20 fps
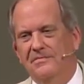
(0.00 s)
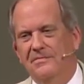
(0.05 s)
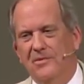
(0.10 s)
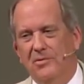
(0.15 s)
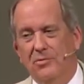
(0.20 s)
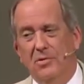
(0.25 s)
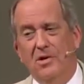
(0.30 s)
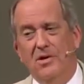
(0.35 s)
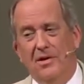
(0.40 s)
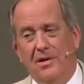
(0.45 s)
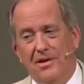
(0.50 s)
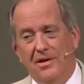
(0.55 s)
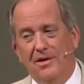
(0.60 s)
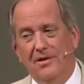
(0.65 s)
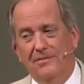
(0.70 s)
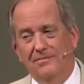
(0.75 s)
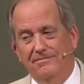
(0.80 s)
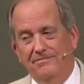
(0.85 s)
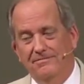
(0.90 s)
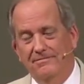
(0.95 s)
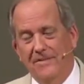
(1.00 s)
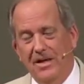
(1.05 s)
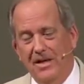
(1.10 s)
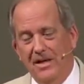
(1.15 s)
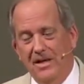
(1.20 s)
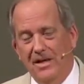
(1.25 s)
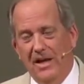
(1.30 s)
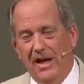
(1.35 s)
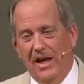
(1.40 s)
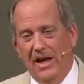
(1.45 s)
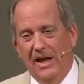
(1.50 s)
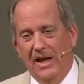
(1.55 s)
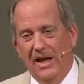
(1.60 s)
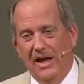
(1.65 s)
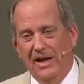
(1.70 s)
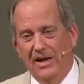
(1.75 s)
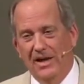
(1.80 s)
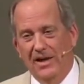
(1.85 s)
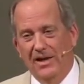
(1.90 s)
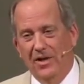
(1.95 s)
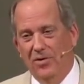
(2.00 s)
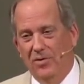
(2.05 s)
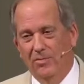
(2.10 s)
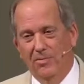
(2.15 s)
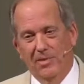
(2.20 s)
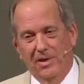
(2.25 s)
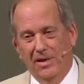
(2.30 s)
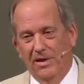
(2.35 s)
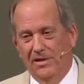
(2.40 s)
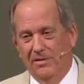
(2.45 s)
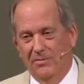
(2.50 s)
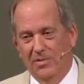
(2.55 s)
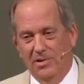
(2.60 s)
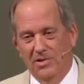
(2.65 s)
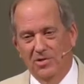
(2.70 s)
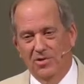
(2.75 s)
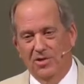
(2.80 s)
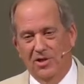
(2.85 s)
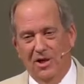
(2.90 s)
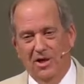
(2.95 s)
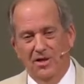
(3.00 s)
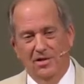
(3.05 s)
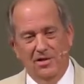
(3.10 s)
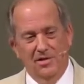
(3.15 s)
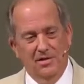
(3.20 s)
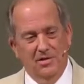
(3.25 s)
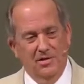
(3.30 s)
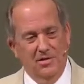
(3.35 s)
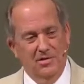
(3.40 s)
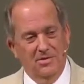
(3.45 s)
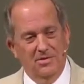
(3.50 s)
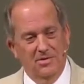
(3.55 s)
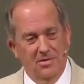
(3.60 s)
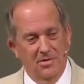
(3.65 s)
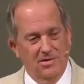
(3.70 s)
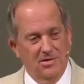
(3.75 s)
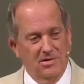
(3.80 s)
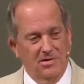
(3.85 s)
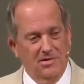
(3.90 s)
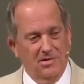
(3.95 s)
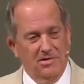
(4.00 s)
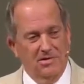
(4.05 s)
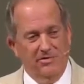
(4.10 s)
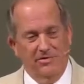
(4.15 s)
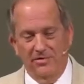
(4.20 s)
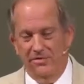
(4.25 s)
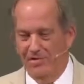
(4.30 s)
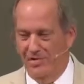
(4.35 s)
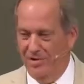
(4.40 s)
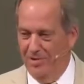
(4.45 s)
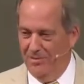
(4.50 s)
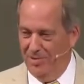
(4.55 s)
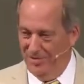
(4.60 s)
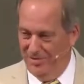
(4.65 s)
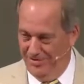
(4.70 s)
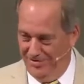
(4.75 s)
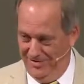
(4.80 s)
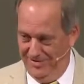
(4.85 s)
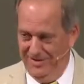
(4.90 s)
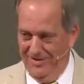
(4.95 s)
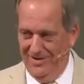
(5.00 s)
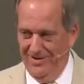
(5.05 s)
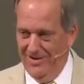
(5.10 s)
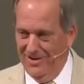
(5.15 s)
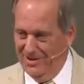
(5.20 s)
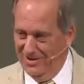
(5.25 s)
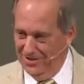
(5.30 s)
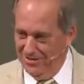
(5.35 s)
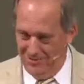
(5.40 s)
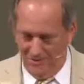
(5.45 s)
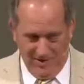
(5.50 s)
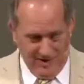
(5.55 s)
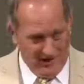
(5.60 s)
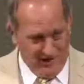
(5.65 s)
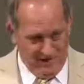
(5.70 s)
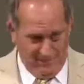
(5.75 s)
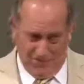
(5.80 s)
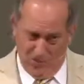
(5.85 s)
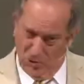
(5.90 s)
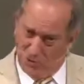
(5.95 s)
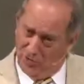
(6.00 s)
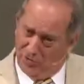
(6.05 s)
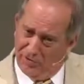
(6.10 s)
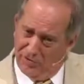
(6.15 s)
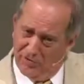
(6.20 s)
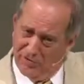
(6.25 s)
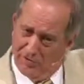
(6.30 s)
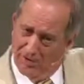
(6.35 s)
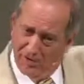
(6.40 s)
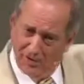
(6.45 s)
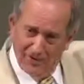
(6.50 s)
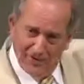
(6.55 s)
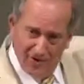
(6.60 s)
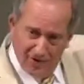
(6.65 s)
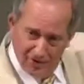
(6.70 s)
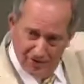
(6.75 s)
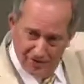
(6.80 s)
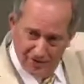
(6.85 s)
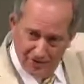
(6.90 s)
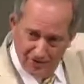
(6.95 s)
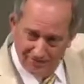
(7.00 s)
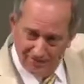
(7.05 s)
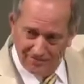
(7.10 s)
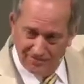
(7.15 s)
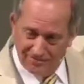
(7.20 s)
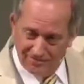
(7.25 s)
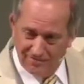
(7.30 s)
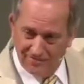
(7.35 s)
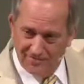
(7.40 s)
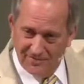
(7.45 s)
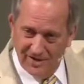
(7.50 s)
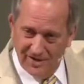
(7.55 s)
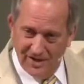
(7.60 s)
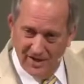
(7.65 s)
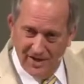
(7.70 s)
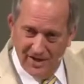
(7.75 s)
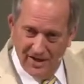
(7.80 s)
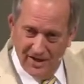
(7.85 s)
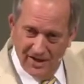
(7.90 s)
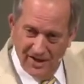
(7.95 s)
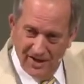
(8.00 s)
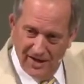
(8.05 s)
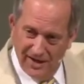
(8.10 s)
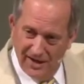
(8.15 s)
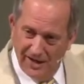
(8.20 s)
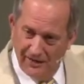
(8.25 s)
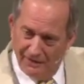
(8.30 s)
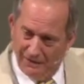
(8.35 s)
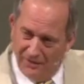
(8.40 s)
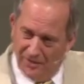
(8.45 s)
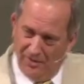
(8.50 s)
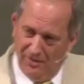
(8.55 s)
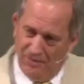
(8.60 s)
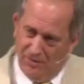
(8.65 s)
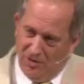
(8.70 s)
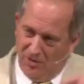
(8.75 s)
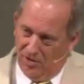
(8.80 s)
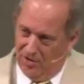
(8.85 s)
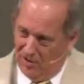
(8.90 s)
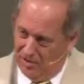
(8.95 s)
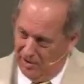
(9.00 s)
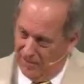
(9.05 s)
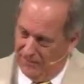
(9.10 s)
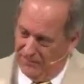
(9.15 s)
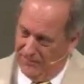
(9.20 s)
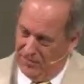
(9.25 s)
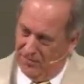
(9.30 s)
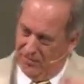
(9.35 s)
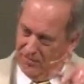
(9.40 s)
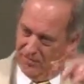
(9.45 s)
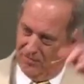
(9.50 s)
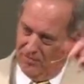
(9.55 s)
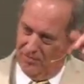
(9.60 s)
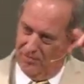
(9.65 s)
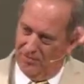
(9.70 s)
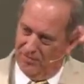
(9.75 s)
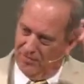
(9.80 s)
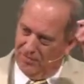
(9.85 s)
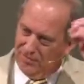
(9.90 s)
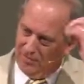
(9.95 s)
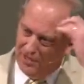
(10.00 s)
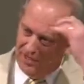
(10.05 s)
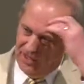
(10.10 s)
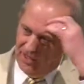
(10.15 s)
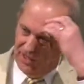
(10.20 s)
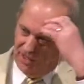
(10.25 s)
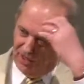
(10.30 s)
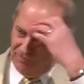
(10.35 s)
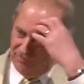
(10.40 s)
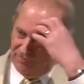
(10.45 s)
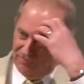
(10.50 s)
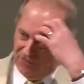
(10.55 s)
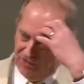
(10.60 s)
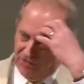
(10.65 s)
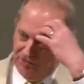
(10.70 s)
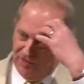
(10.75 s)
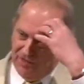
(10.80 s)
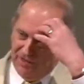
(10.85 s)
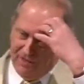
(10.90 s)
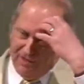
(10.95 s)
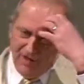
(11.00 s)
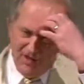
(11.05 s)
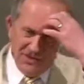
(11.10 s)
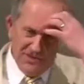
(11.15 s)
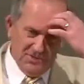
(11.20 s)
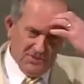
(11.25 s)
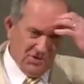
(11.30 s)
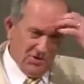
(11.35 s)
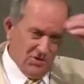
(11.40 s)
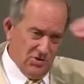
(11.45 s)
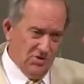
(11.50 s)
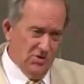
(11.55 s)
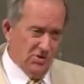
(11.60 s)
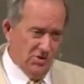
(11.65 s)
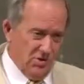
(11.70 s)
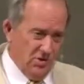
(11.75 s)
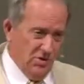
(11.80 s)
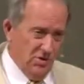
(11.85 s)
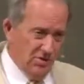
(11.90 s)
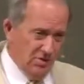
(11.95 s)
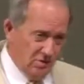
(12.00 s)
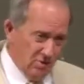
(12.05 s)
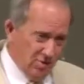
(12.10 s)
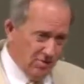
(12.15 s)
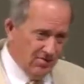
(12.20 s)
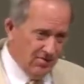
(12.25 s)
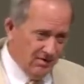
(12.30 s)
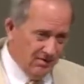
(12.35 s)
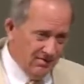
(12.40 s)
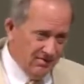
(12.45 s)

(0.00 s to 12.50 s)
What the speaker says: real loud, and they don't mind a bit shouting at each other across the table while the music plays on. And furthermore, if you think it's too loud, it's because you're too old.